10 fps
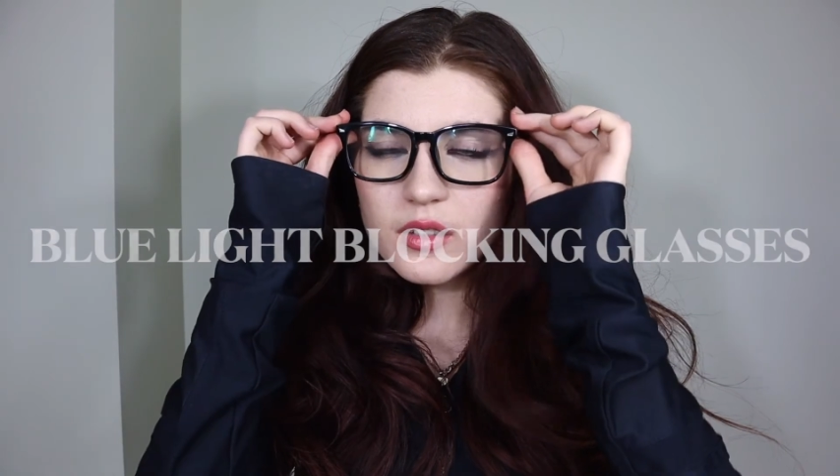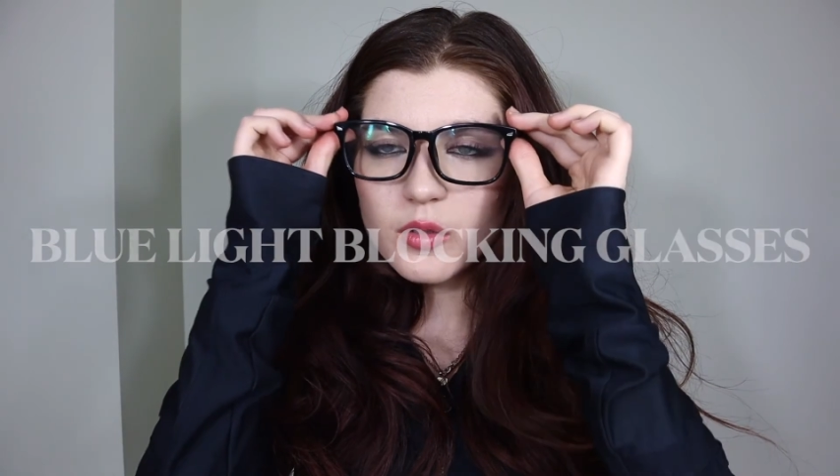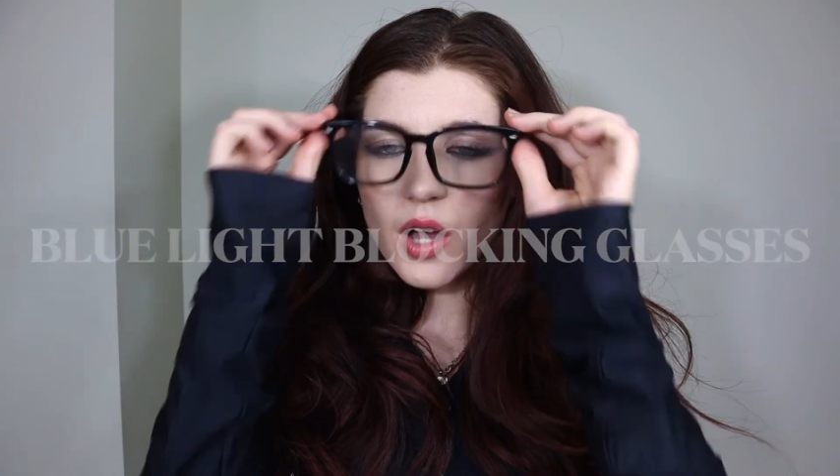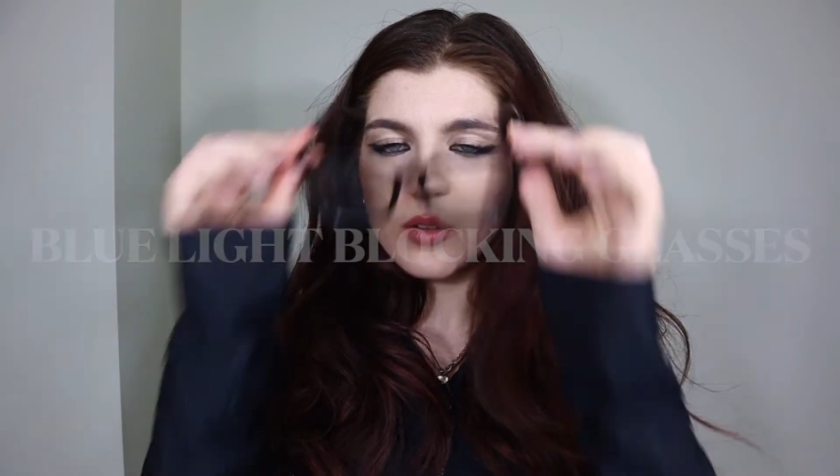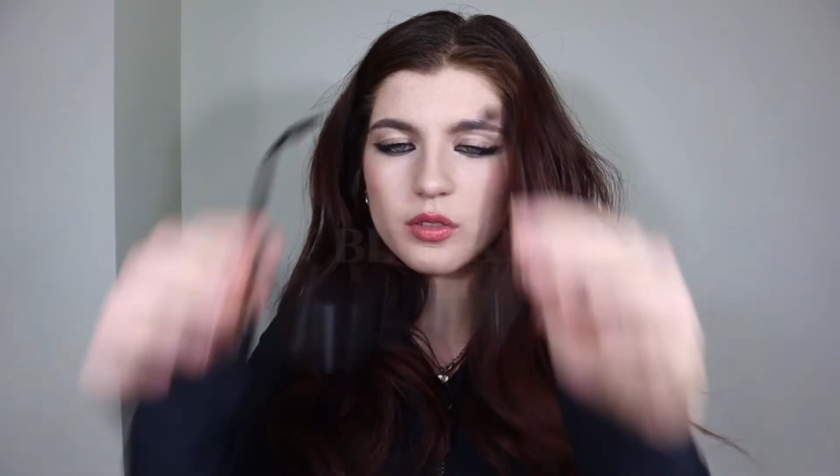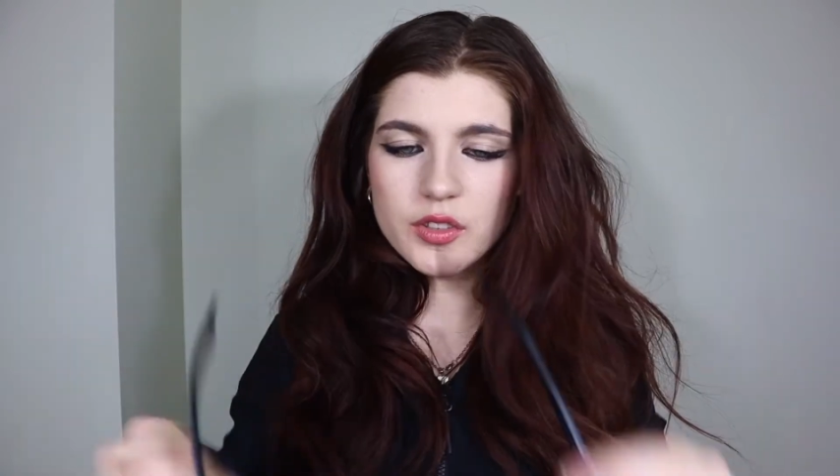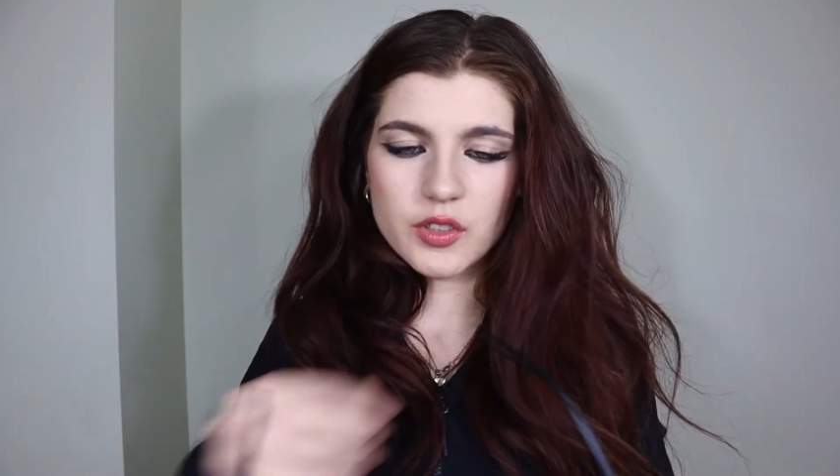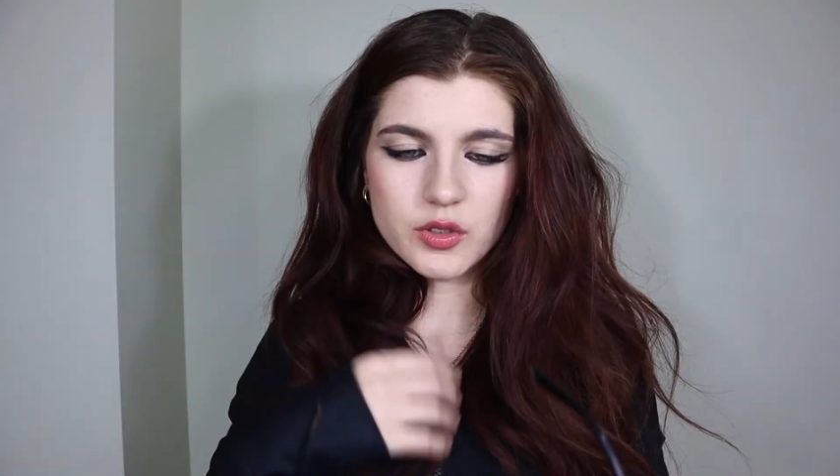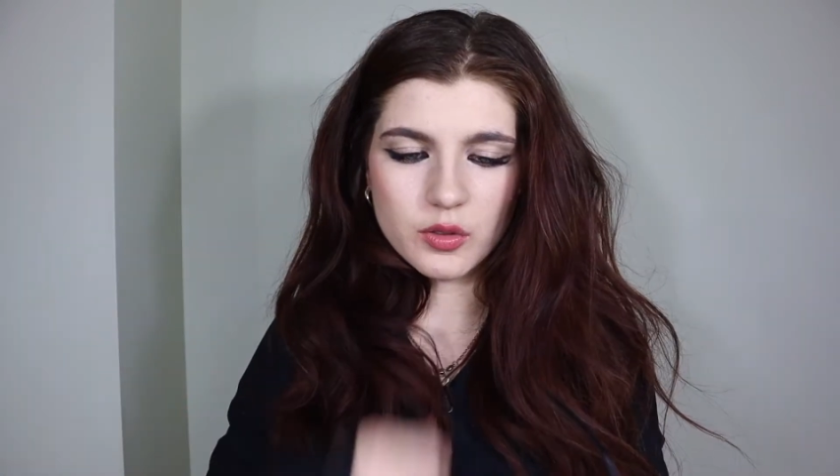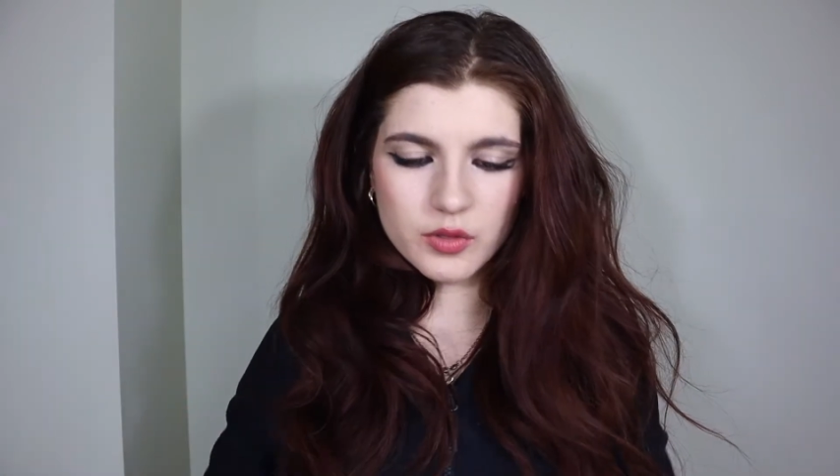Wow,
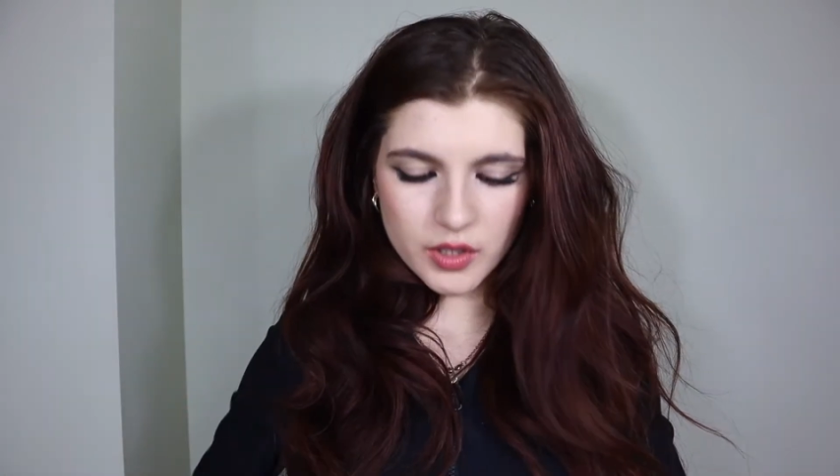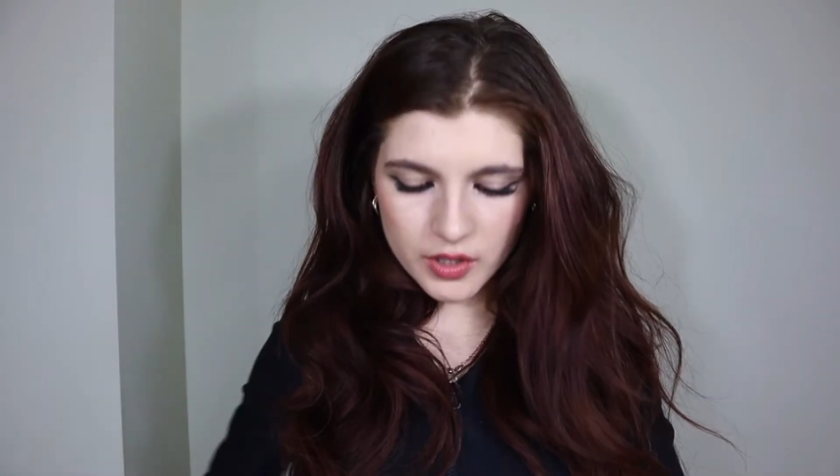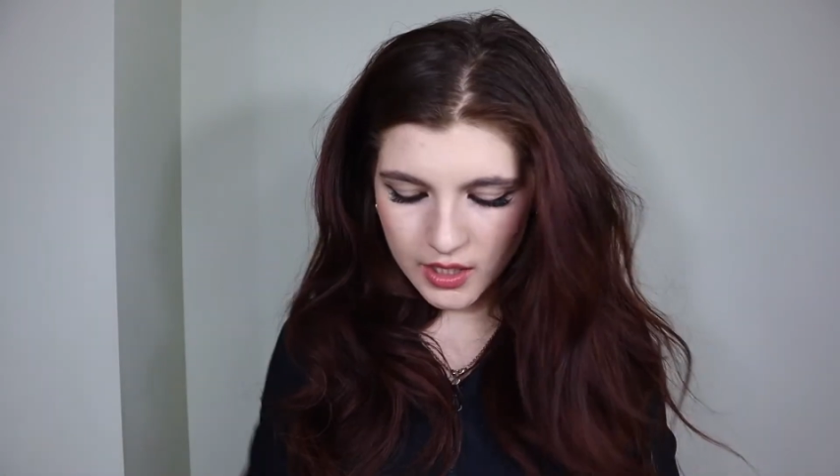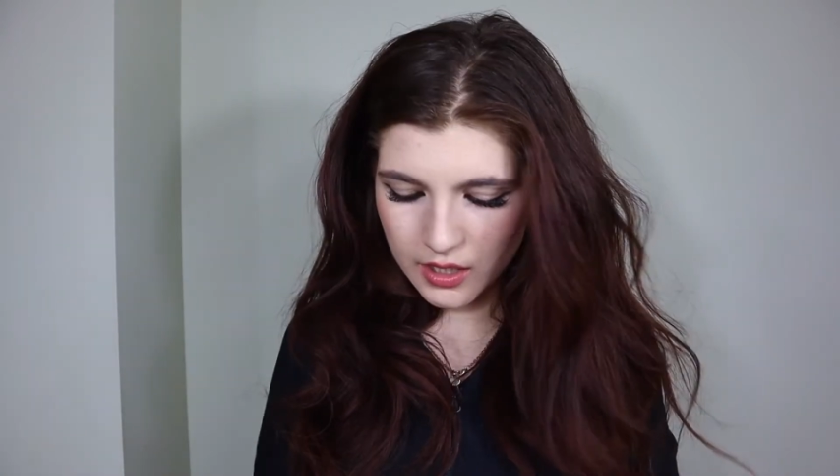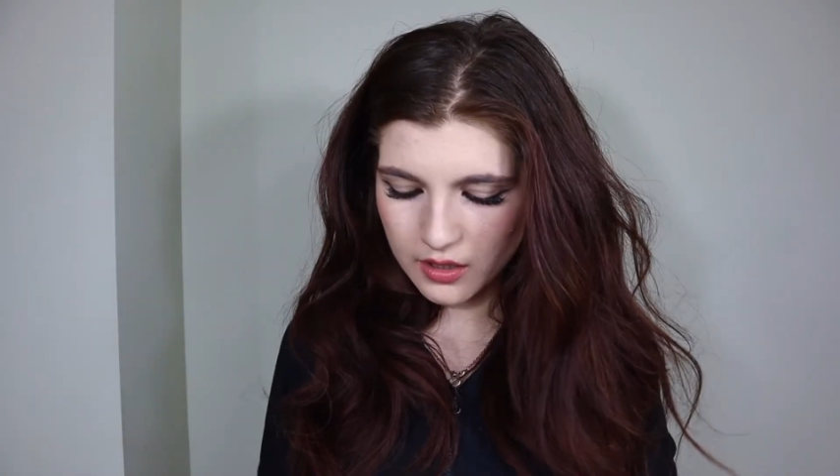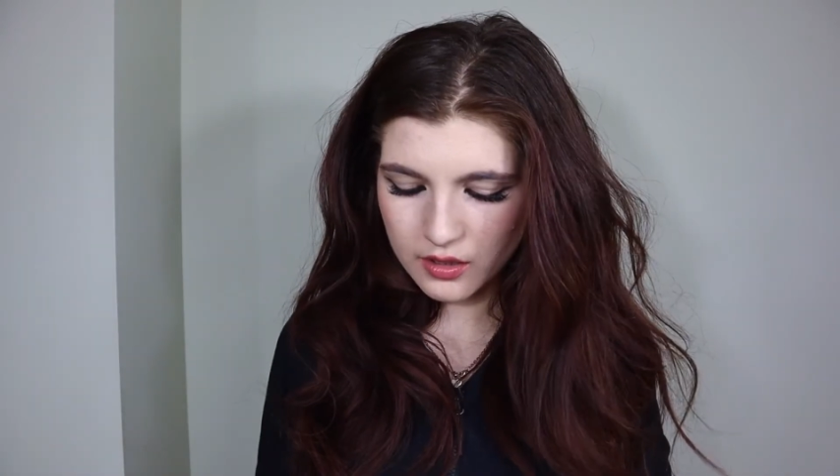they're so dirty.